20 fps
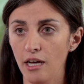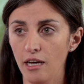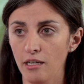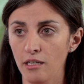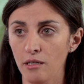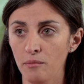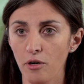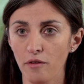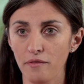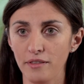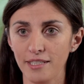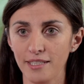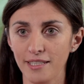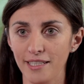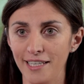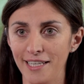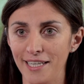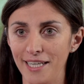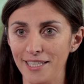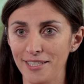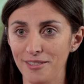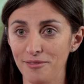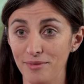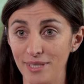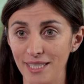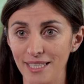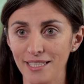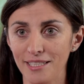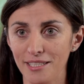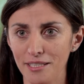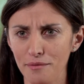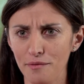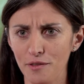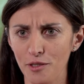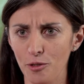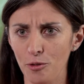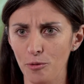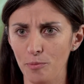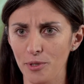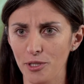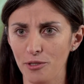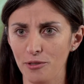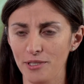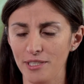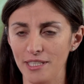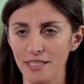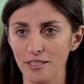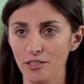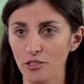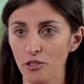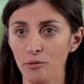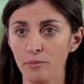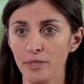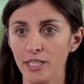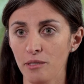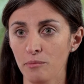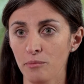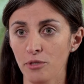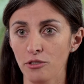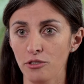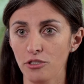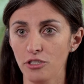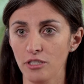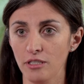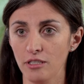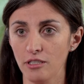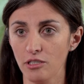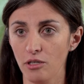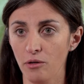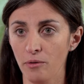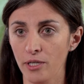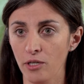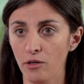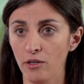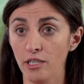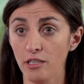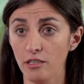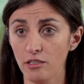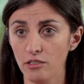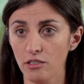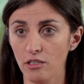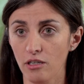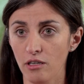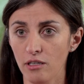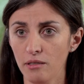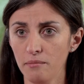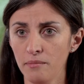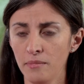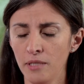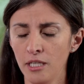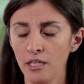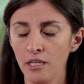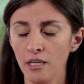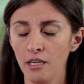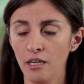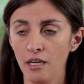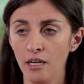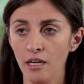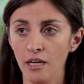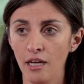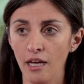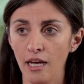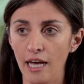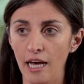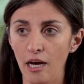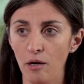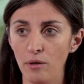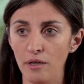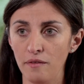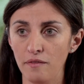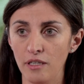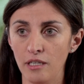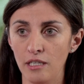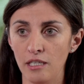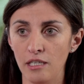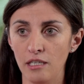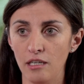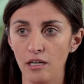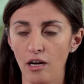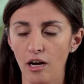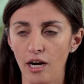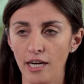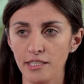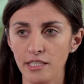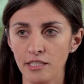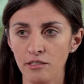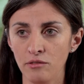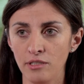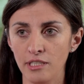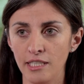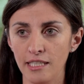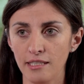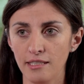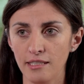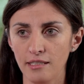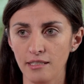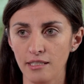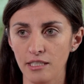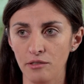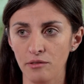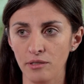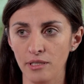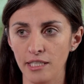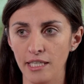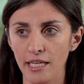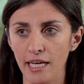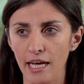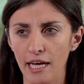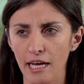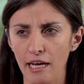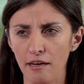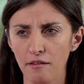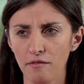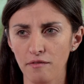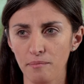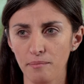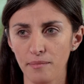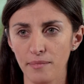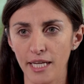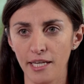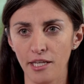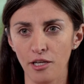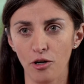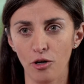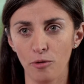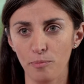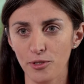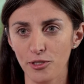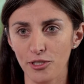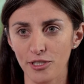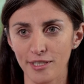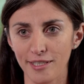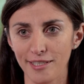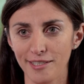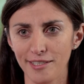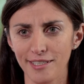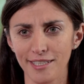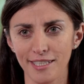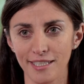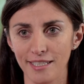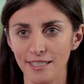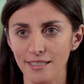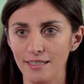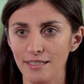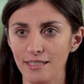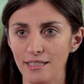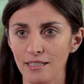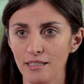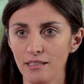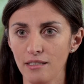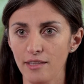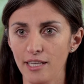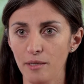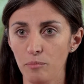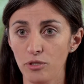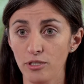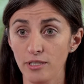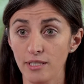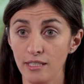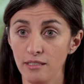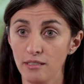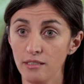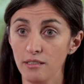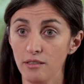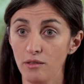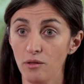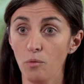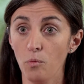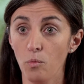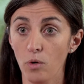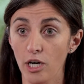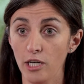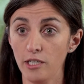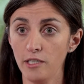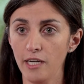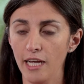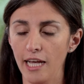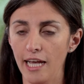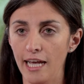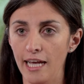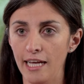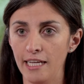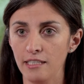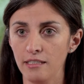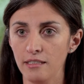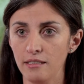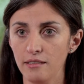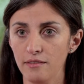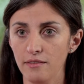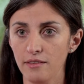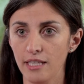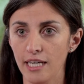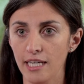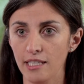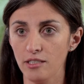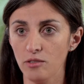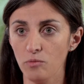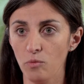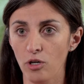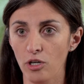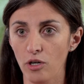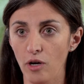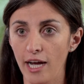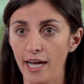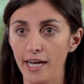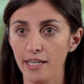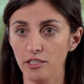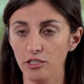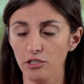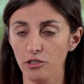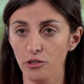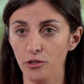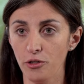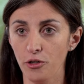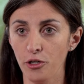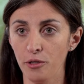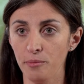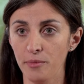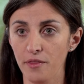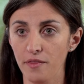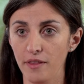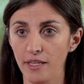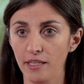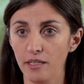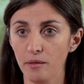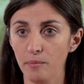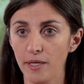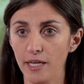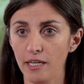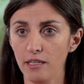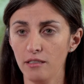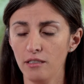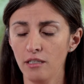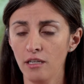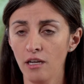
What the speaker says: Obviously, it's really difficult because there's so many emotions going on at the time. However, I didn't necessarily have many options to consider. They presented the one, and that's what I had to go home and think about.